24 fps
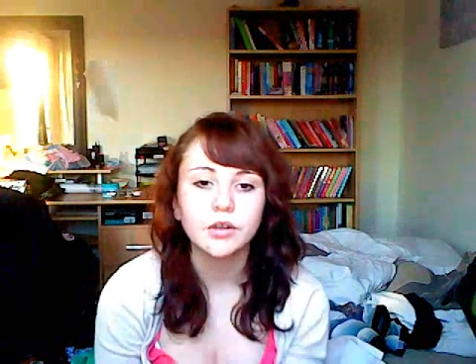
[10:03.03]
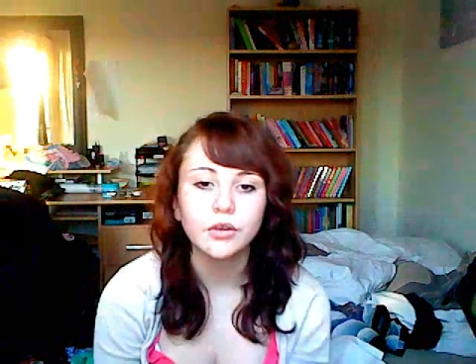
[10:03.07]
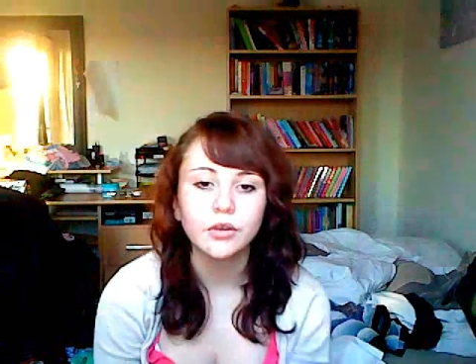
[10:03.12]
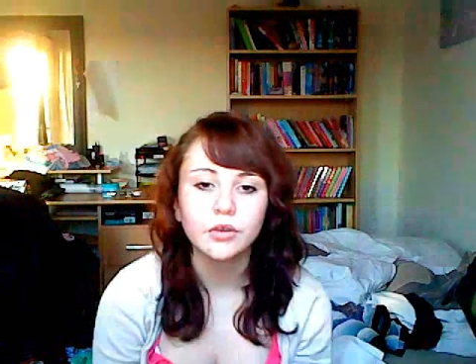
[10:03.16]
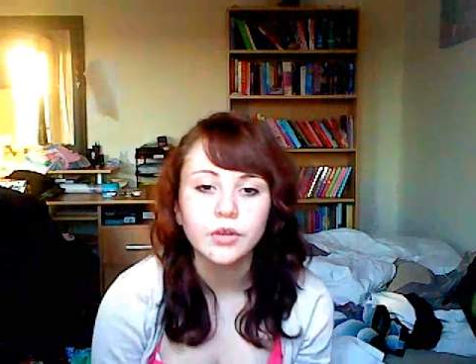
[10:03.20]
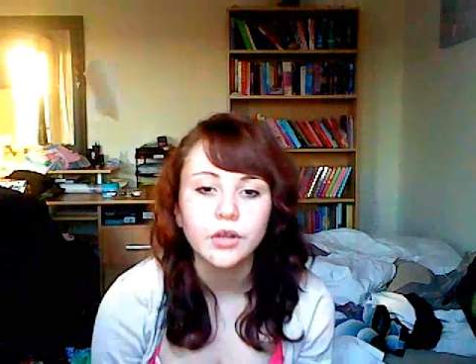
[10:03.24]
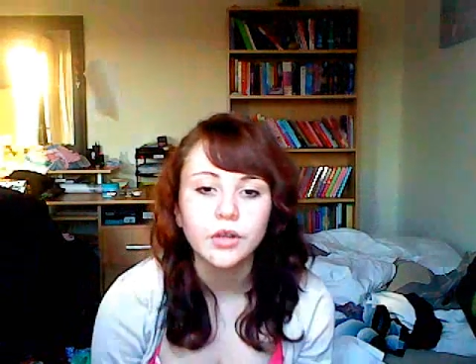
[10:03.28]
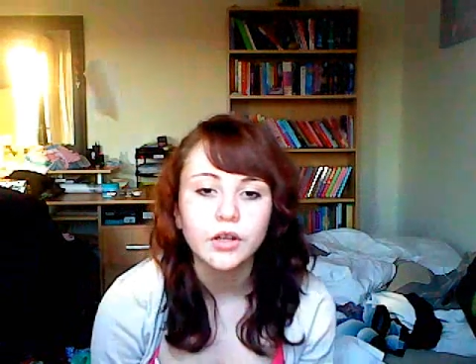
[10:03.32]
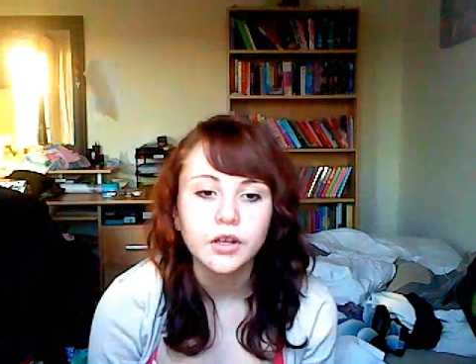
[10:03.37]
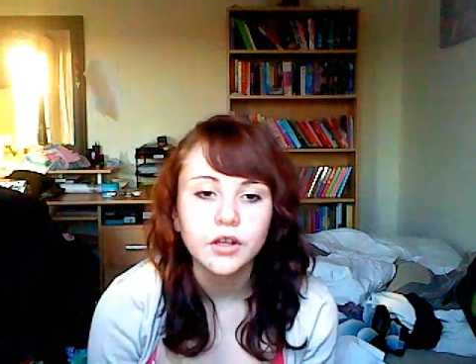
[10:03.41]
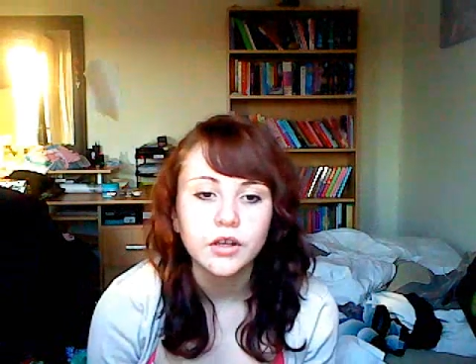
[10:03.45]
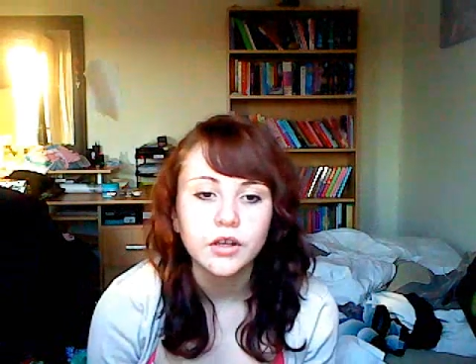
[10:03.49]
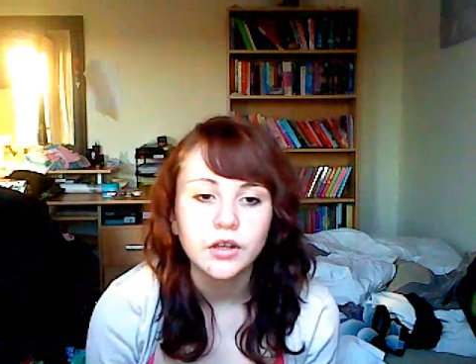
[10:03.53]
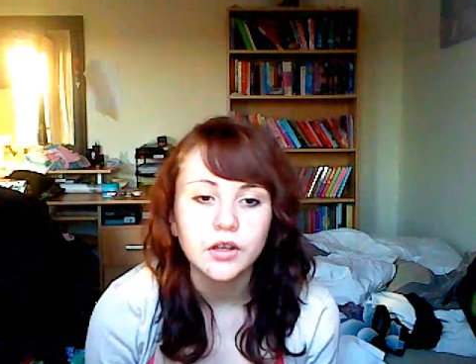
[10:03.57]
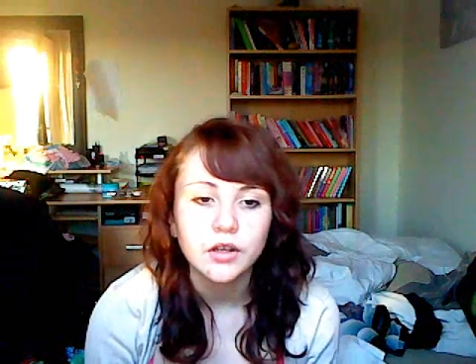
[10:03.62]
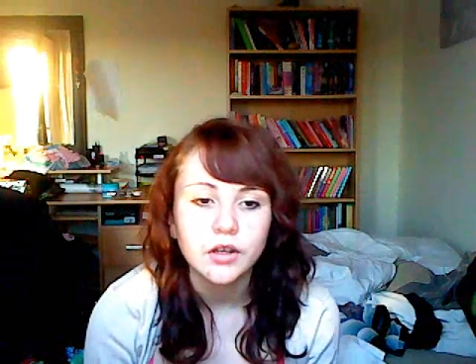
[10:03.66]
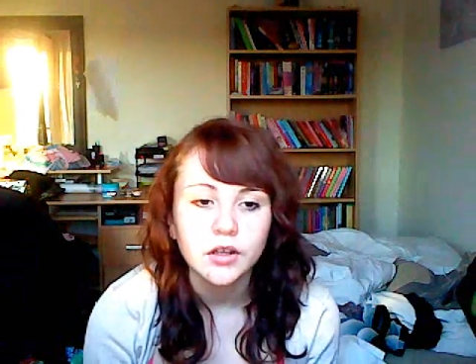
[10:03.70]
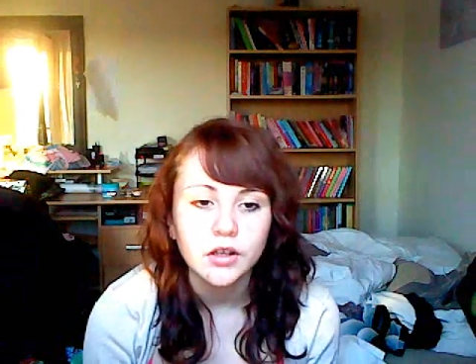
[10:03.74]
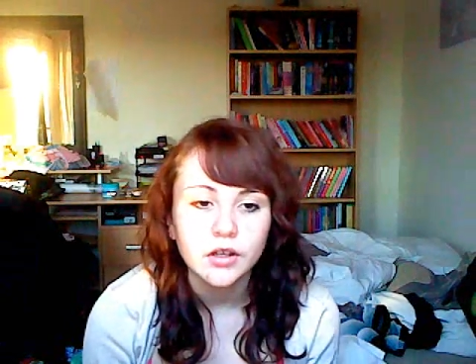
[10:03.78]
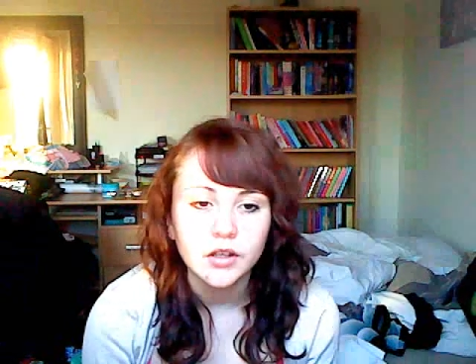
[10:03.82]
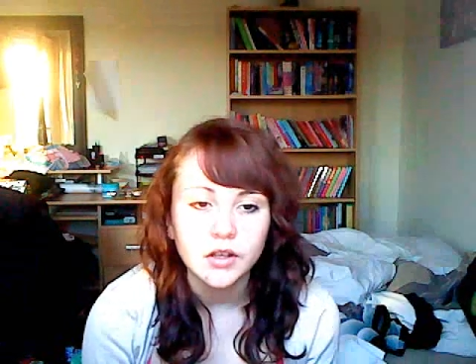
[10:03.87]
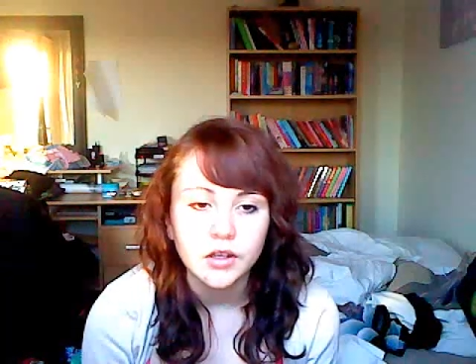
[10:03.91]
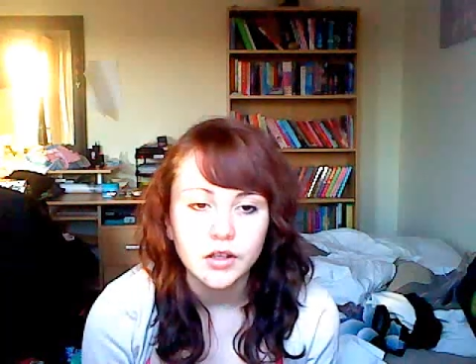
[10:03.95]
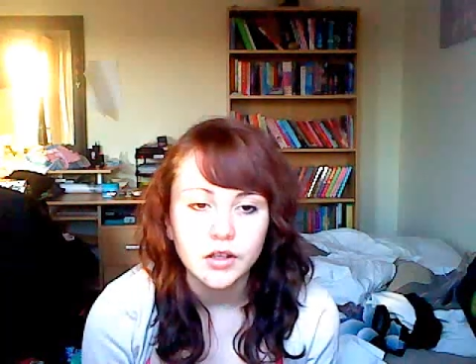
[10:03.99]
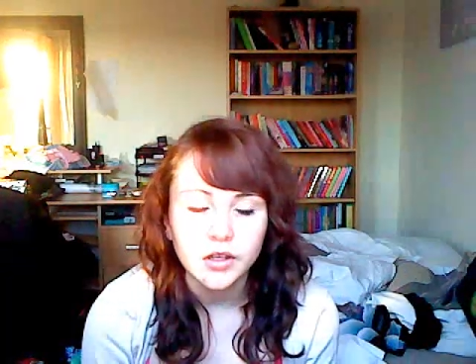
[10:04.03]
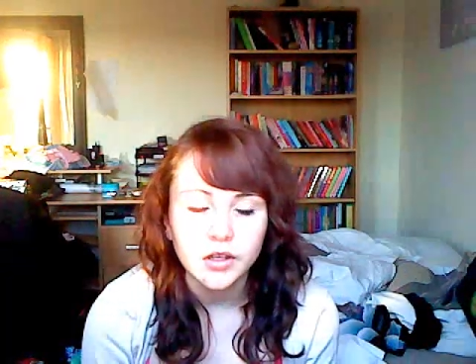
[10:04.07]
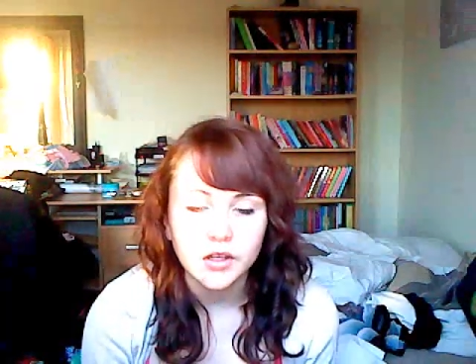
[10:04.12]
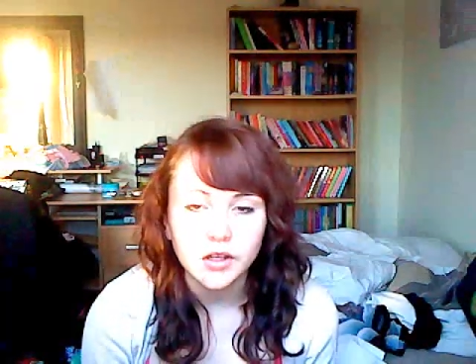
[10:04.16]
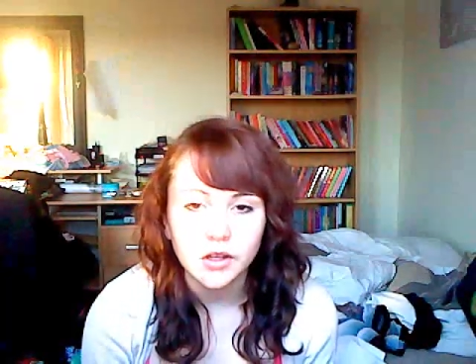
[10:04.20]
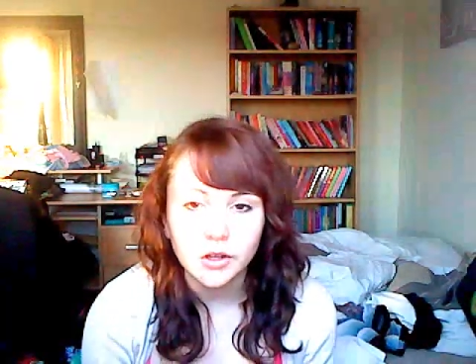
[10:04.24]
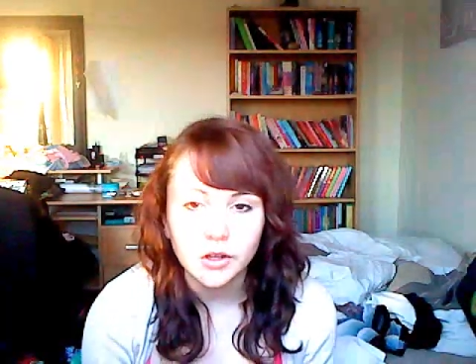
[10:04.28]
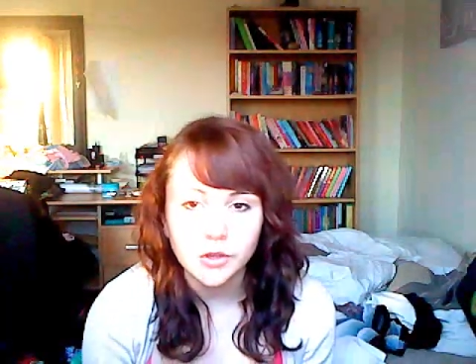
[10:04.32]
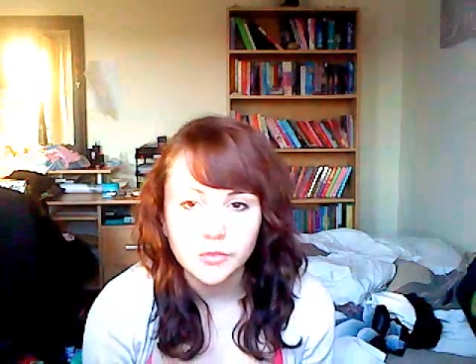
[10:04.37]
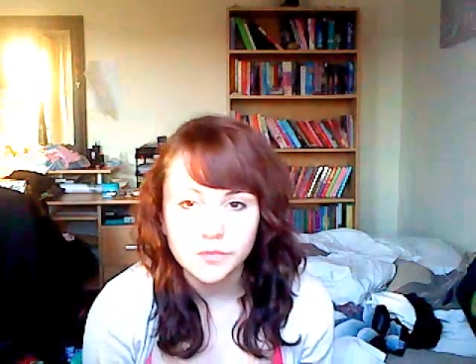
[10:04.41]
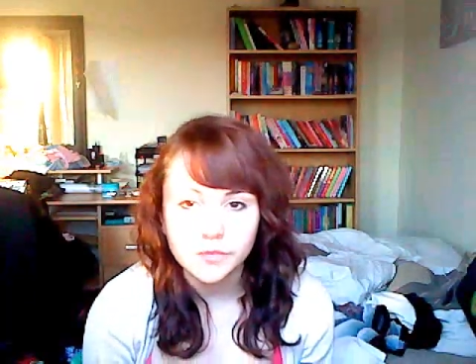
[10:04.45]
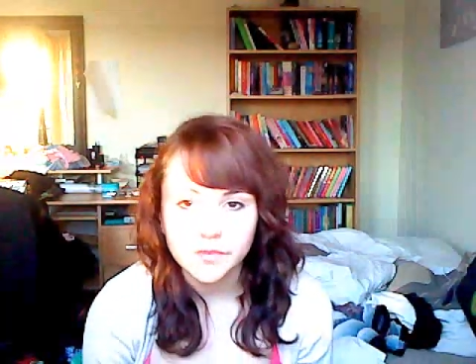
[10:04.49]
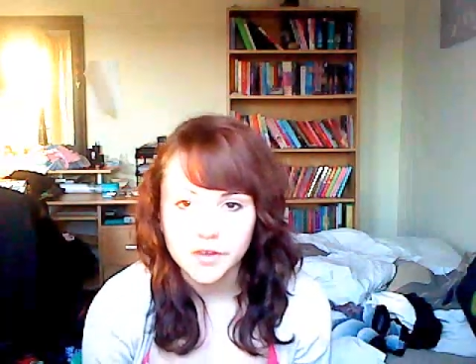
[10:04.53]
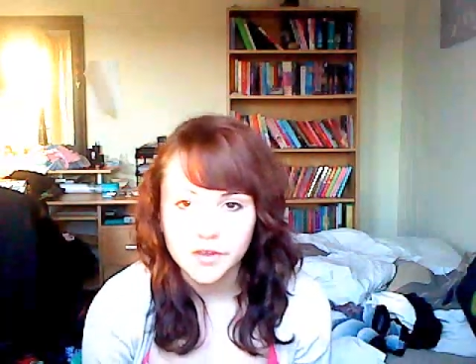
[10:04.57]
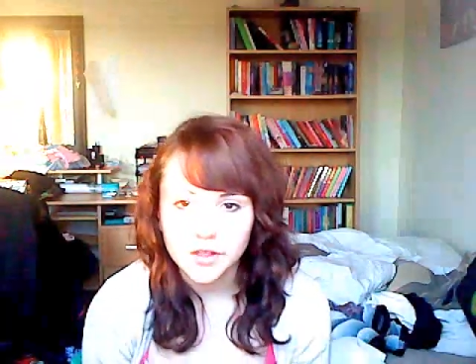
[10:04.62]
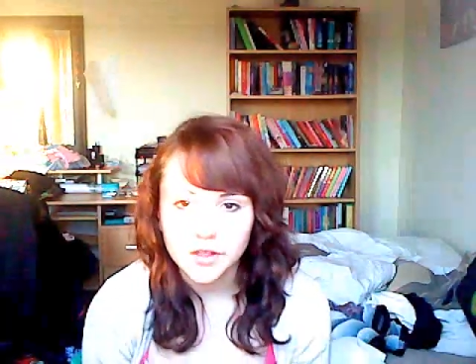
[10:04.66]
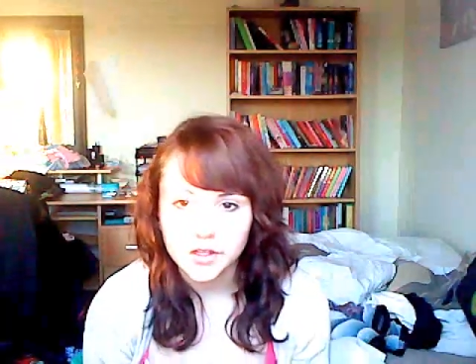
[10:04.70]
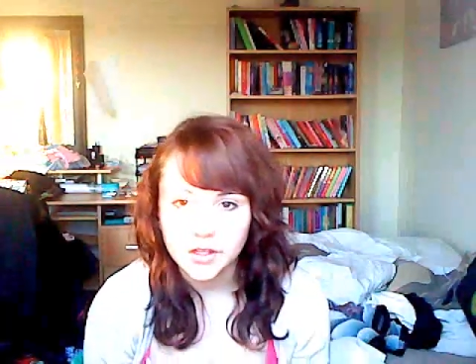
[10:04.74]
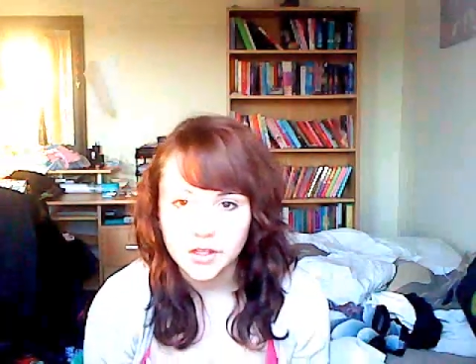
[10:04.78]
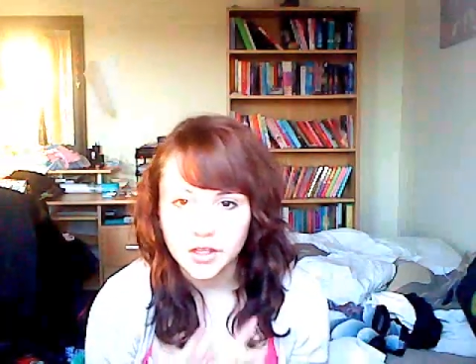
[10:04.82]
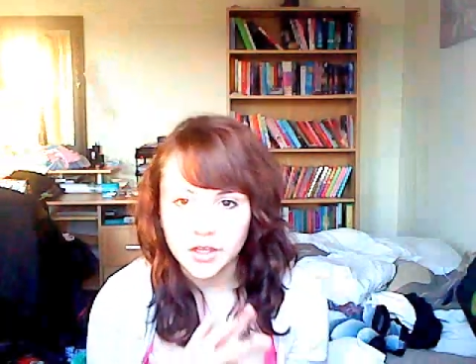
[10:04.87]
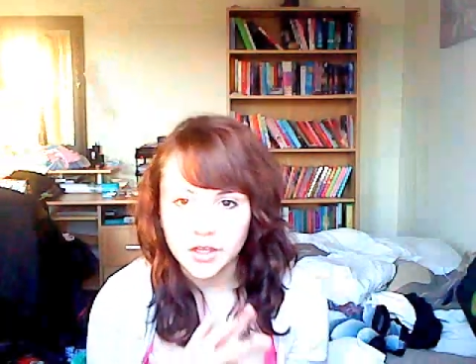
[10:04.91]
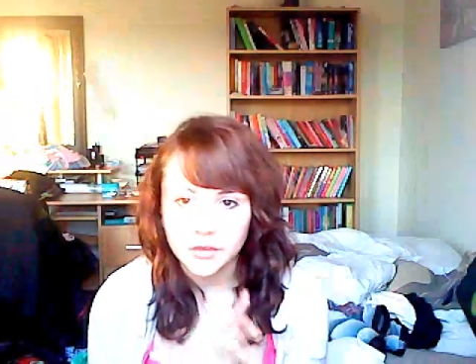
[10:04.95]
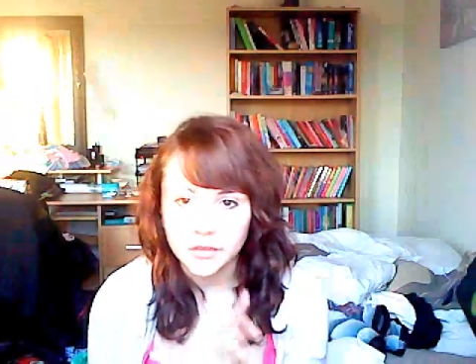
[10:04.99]
so
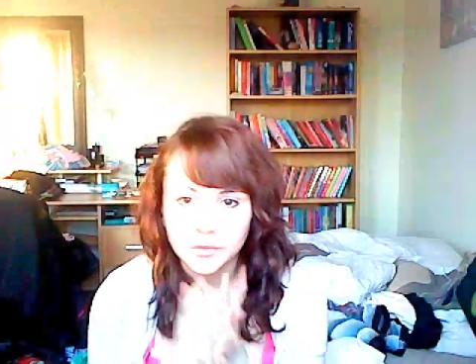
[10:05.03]
hopefully